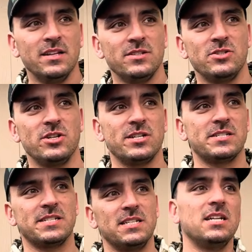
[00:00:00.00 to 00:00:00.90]

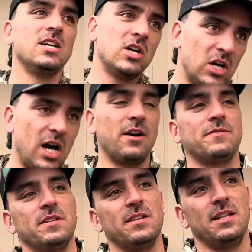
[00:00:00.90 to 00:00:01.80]
just off
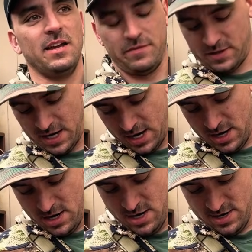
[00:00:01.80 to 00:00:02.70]
to the left a
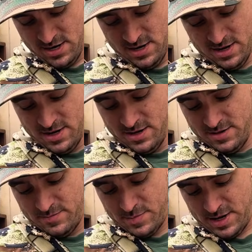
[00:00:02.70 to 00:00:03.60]
hair,
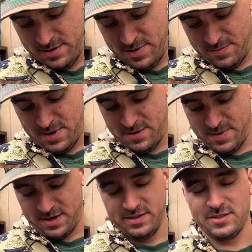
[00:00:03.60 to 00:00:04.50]
but I'm not mad
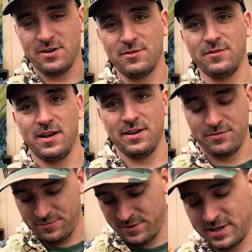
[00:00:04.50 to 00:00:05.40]
about it. These are all flying
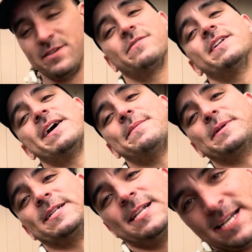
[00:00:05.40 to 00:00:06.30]
freaking phenomenal.